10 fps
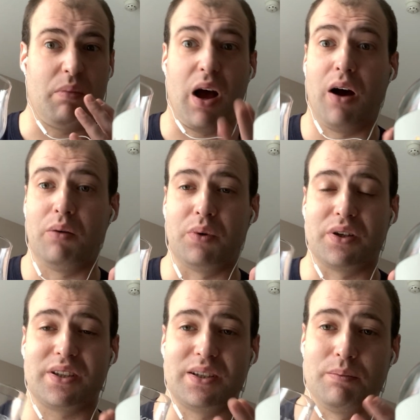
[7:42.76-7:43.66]

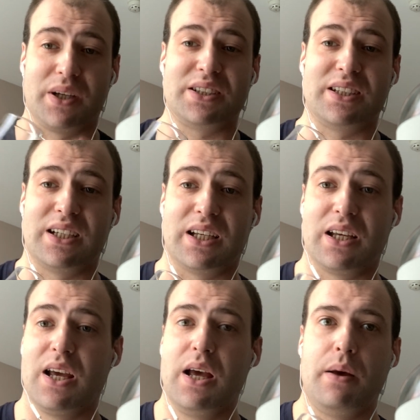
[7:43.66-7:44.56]
artwork can basically
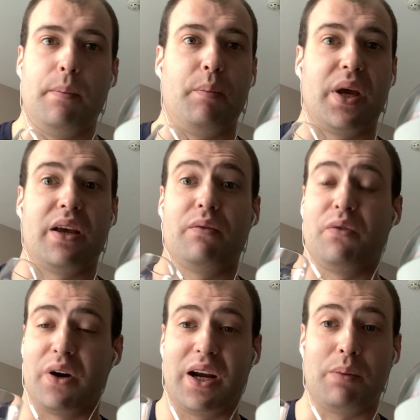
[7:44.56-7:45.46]
be
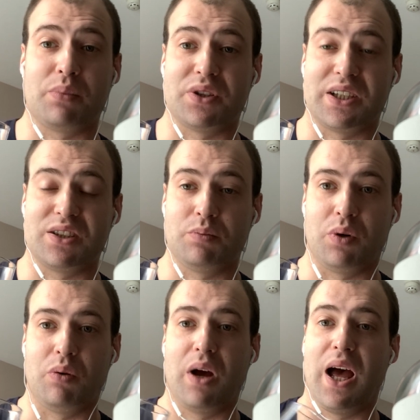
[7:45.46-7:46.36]
very
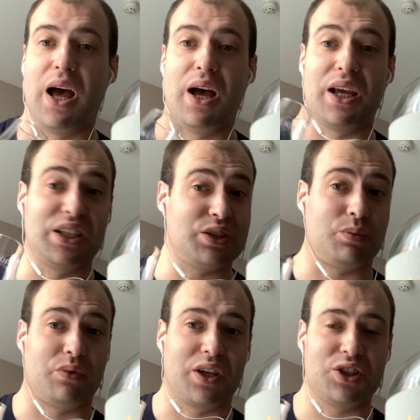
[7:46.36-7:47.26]
unpredictable,
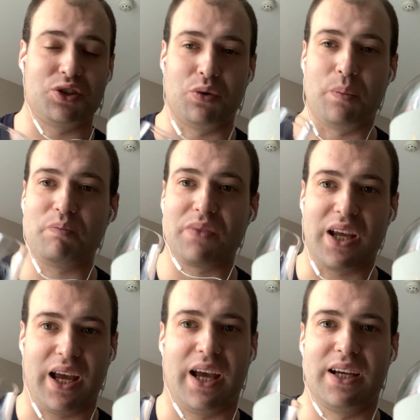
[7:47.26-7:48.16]
inspirational,
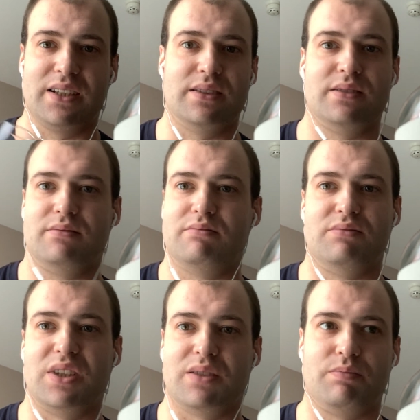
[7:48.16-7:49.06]
and
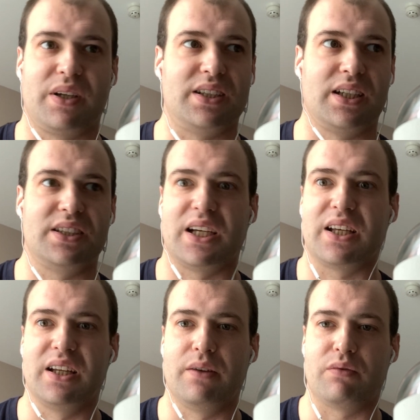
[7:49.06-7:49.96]
just basically
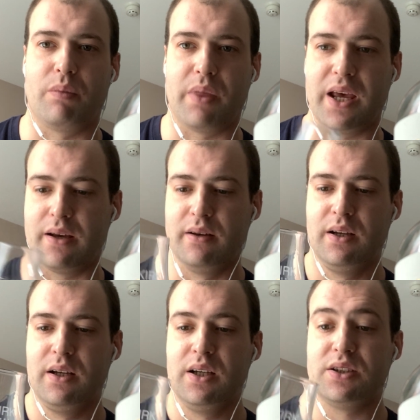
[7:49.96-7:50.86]
taking it from there.
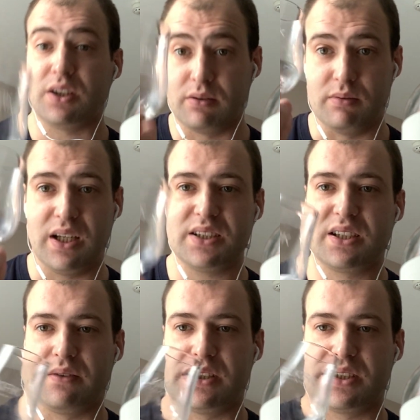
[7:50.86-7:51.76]
So let's
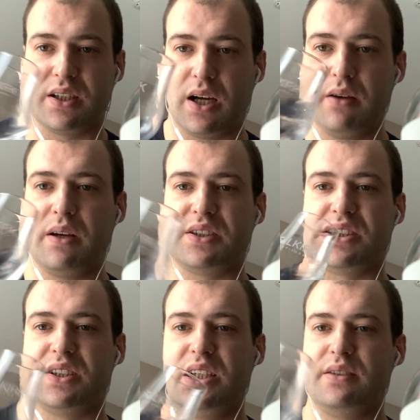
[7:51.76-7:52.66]
give this a go. As I
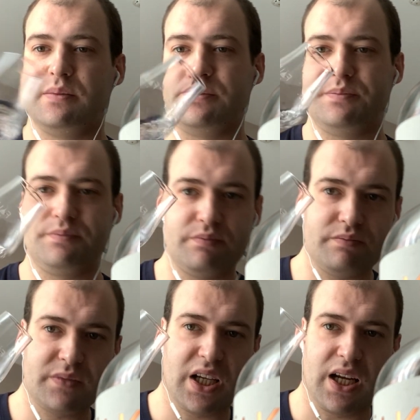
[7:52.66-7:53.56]
said,
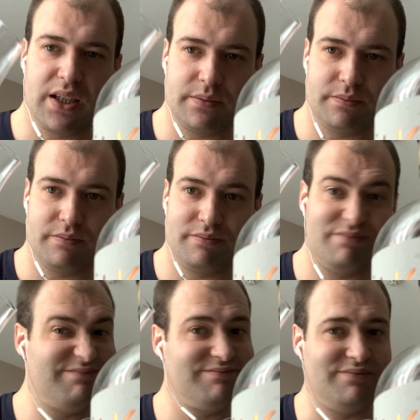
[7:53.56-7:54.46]
colour,
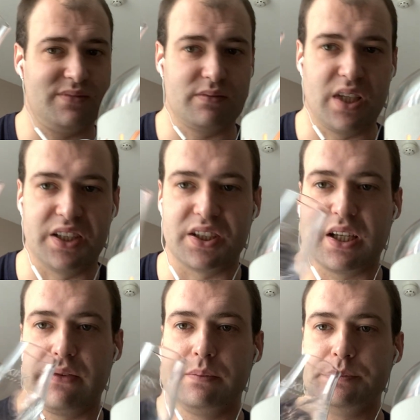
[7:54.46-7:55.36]
it's a
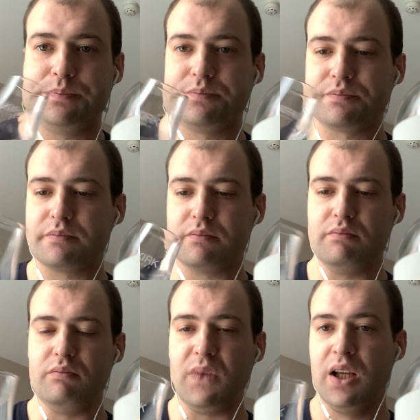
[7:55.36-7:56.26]
given.
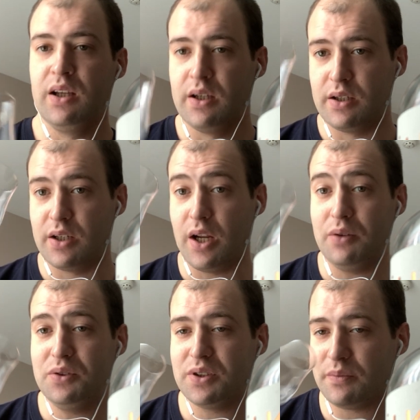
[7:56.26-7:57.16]

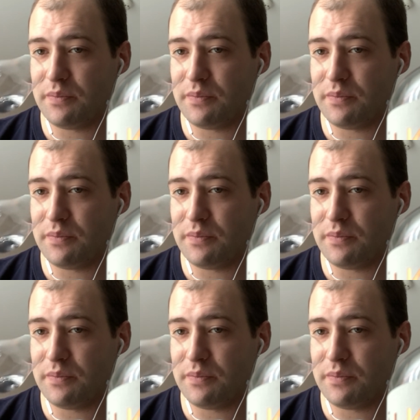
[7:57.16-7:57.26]
Nose.